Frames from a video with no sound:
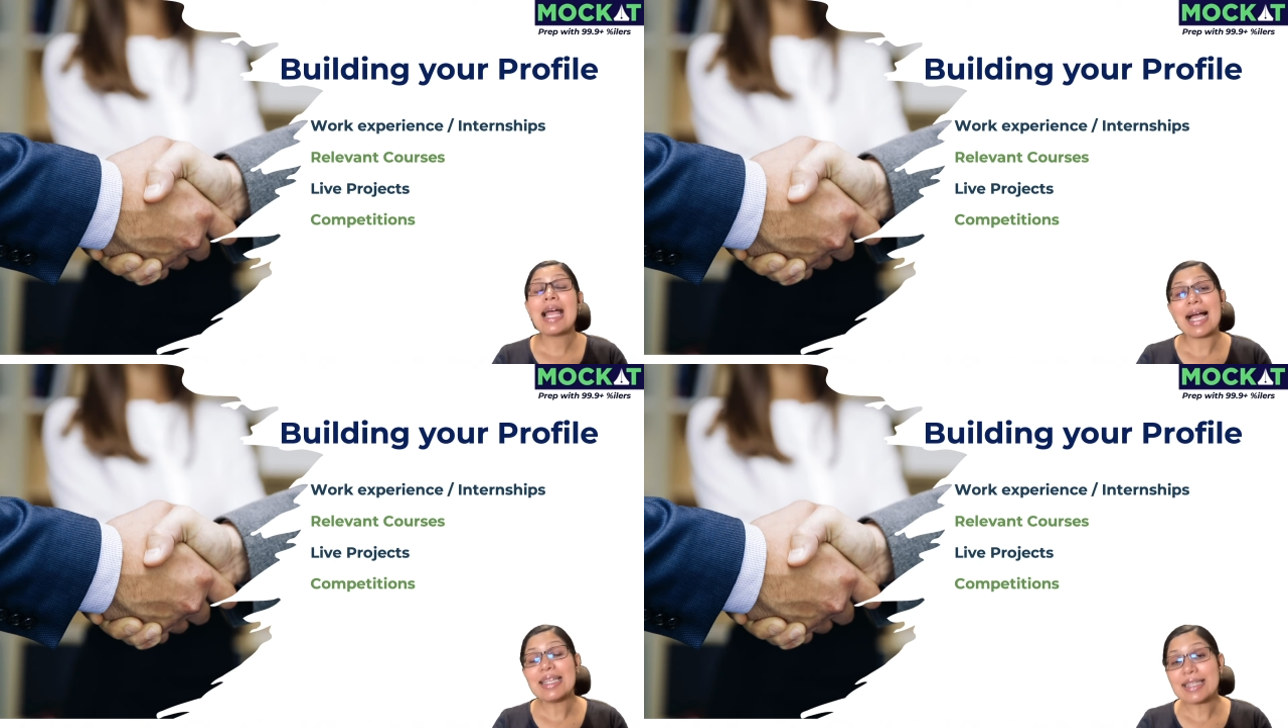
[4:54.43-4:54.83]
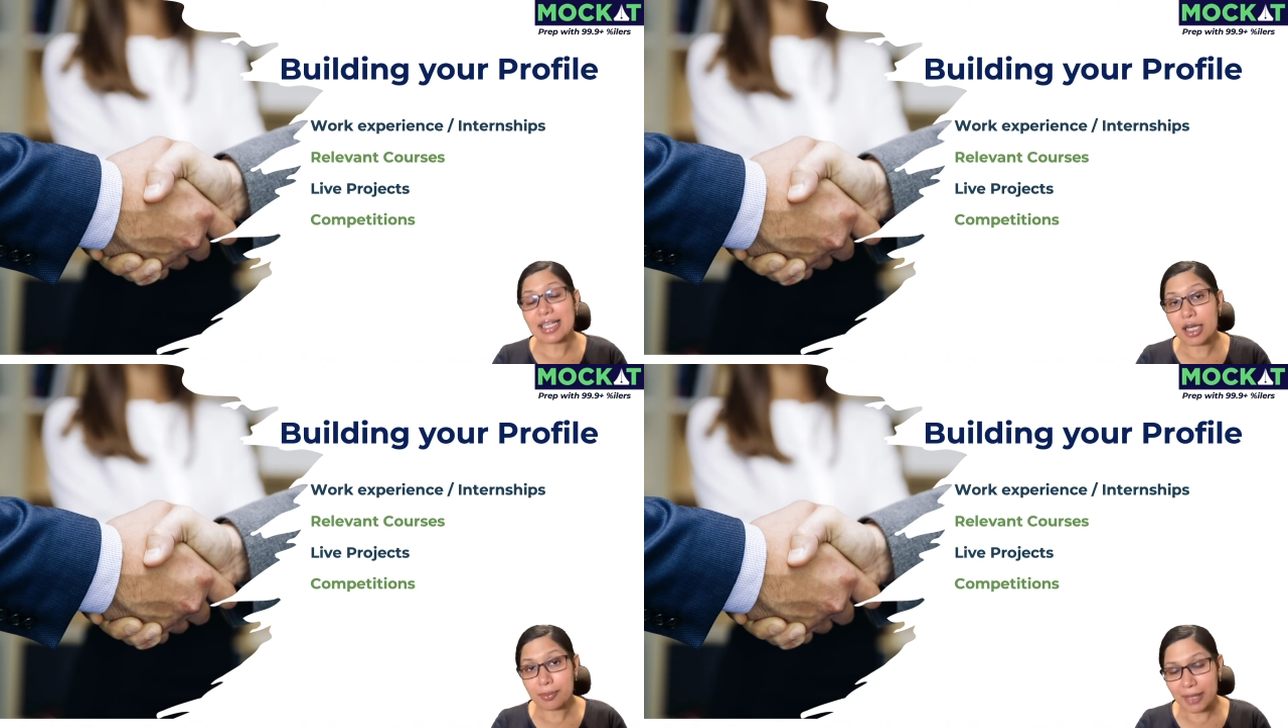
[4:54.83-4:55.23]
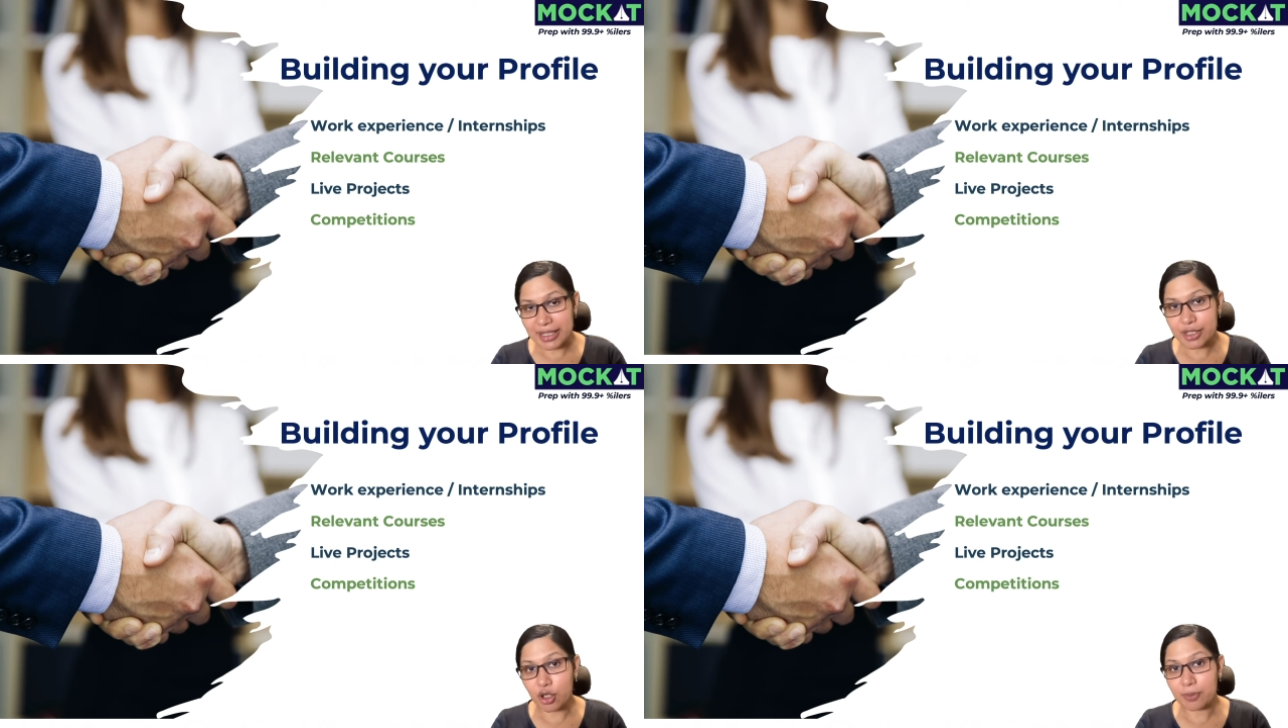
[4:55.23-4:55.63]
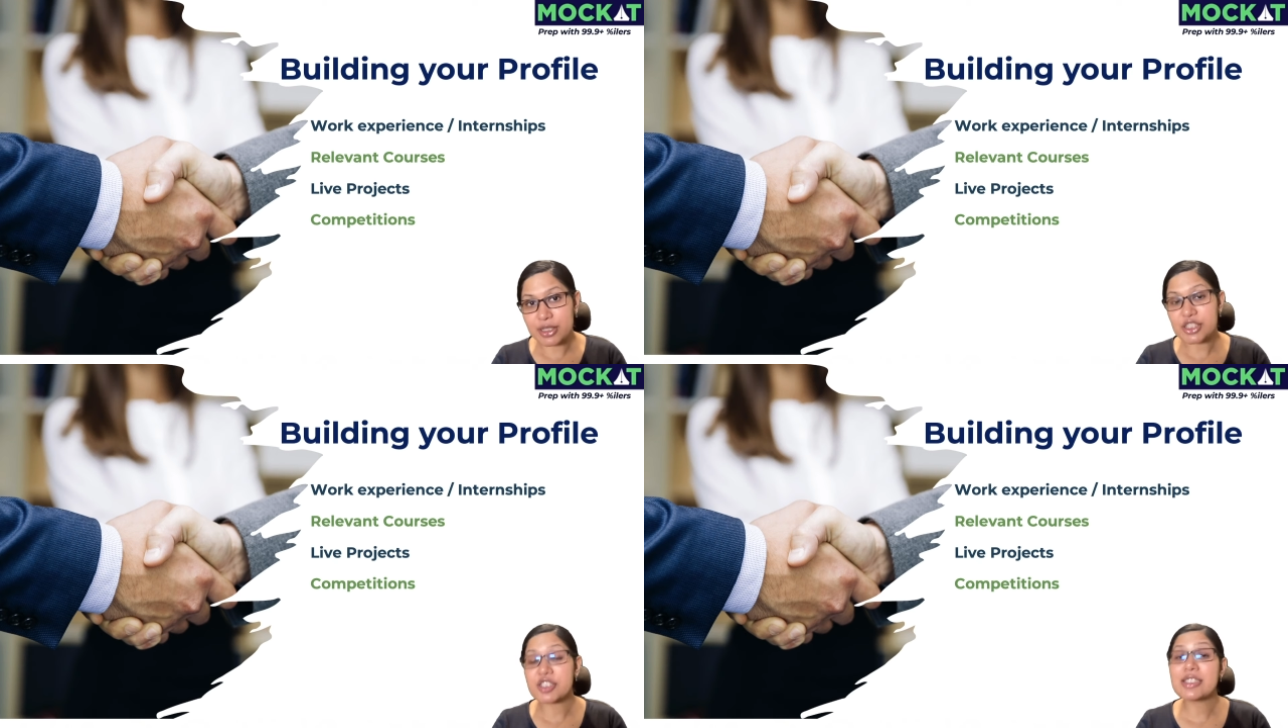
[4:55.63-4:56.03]
And there are many
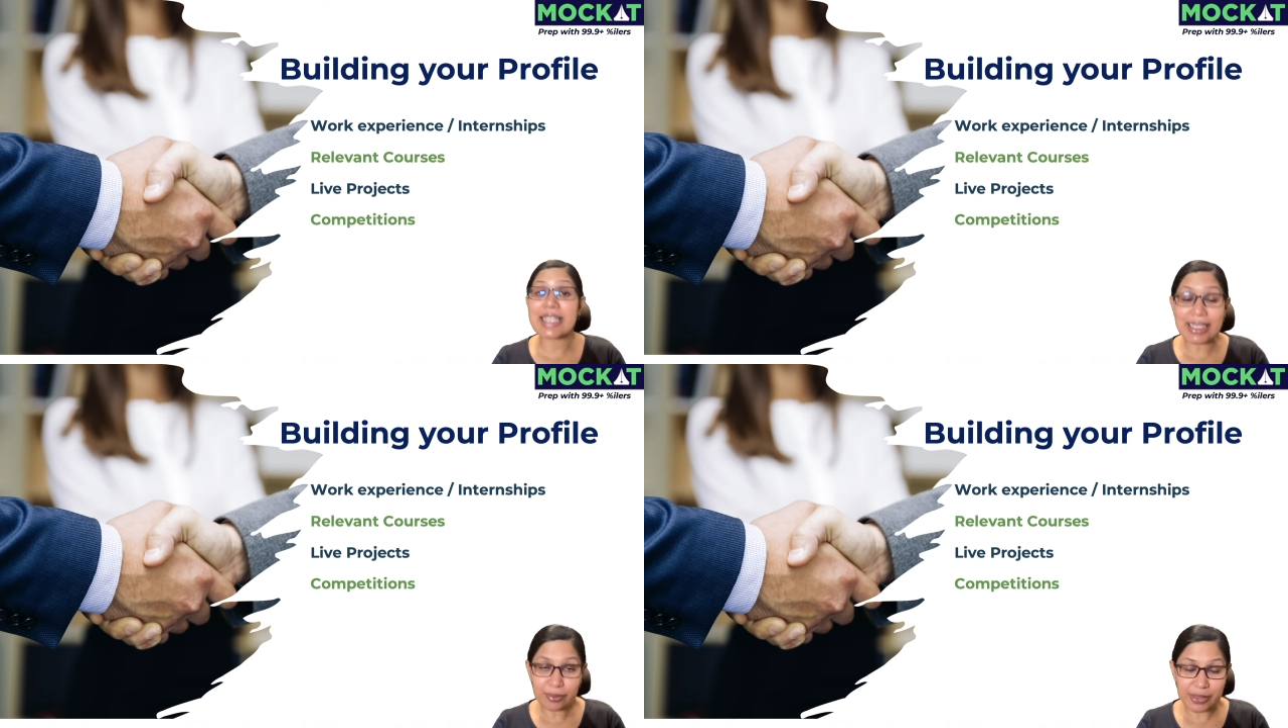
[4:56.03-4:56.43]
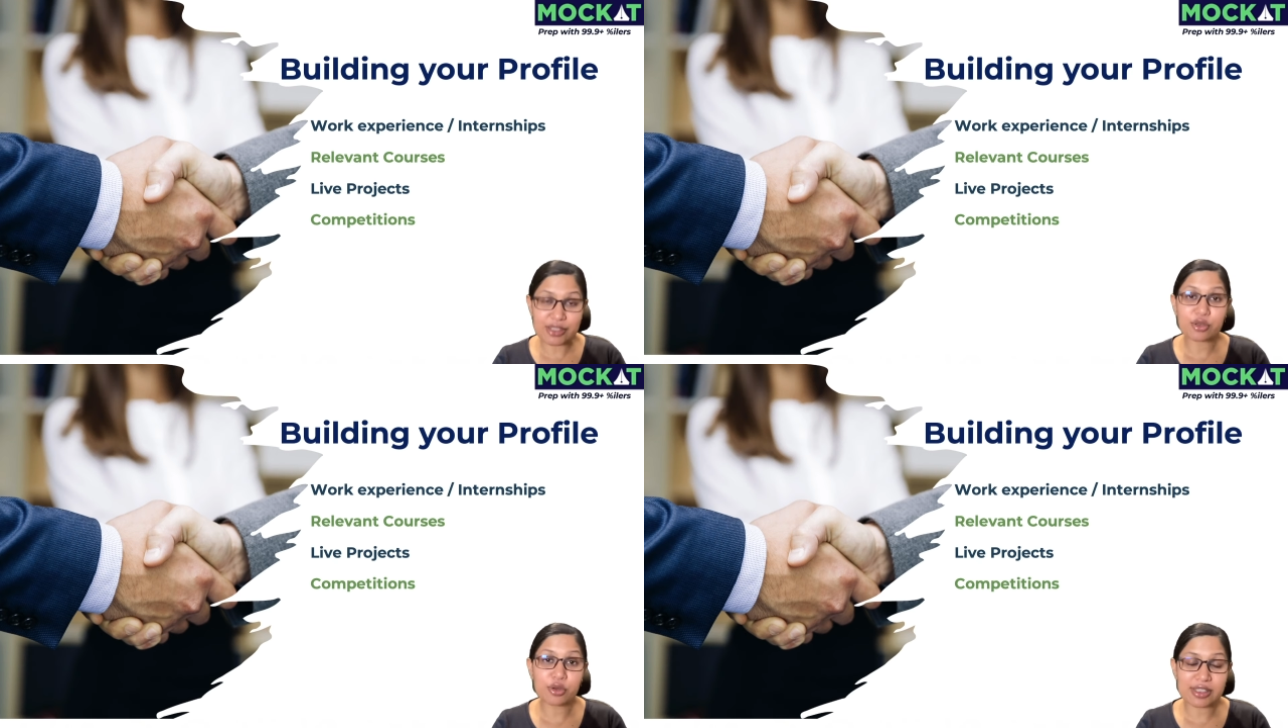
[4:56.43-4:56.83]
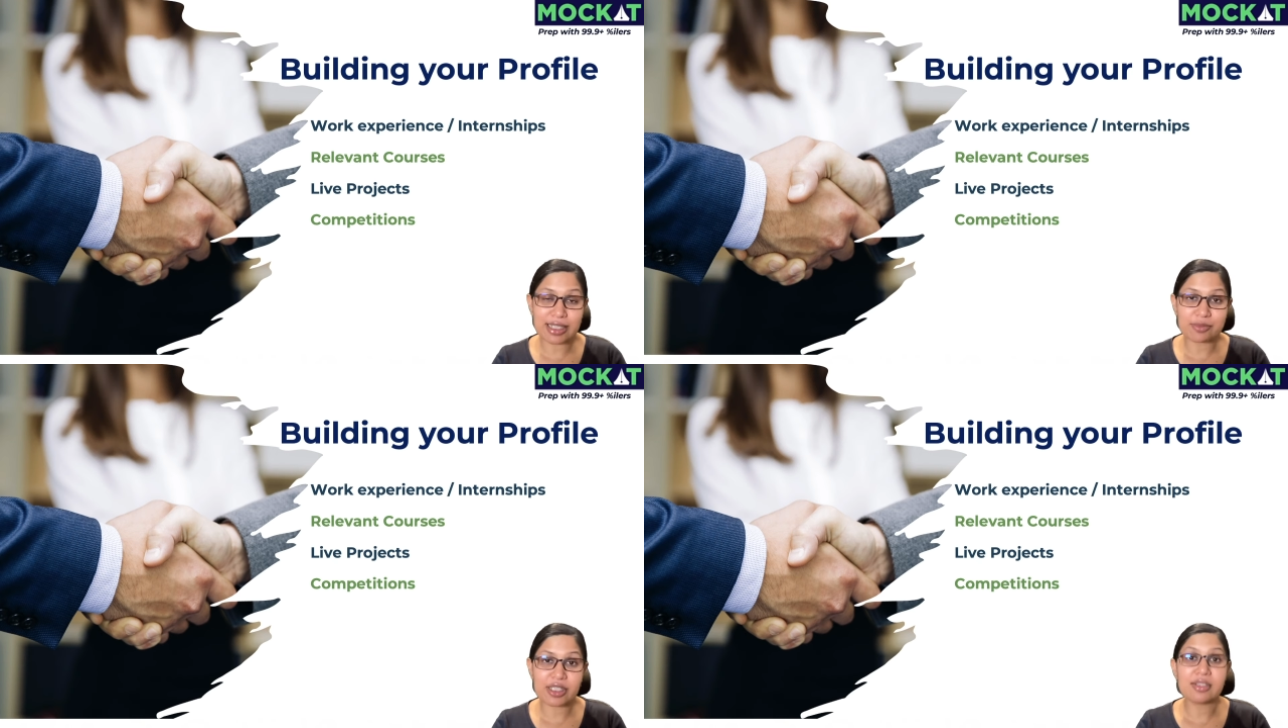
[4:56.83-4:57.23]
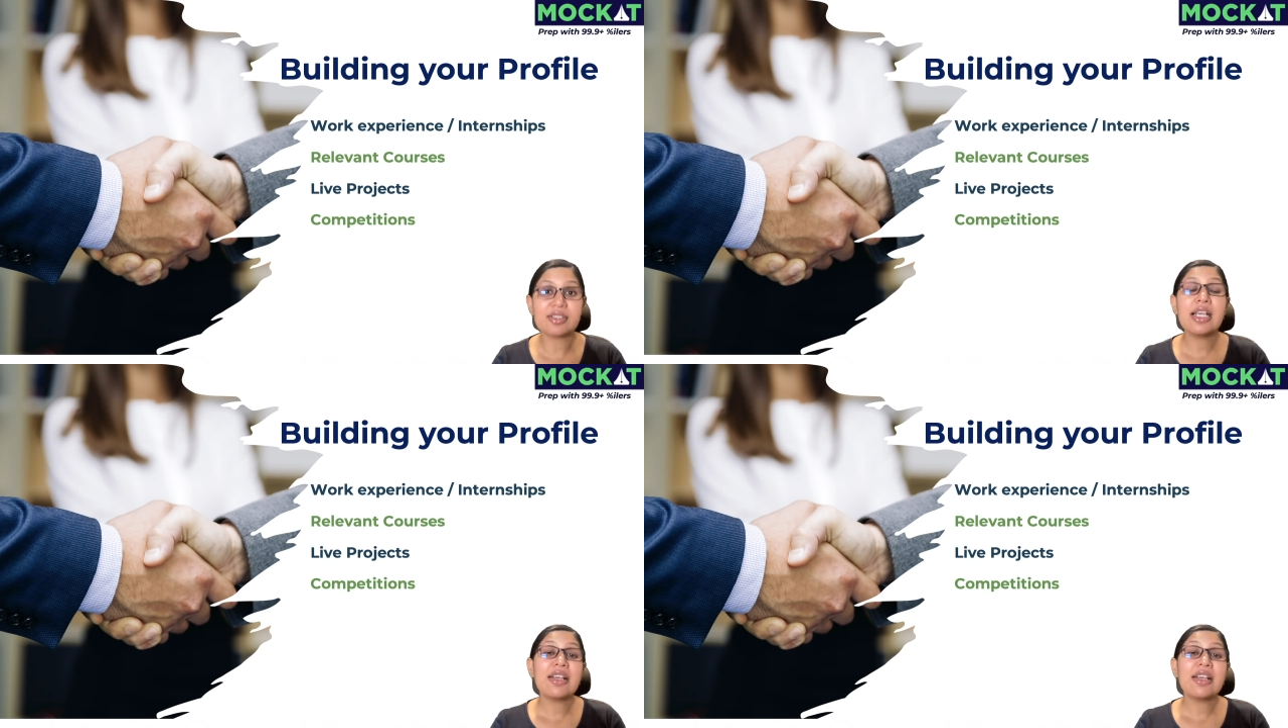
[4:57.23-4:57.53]
competitions in B schools themselves,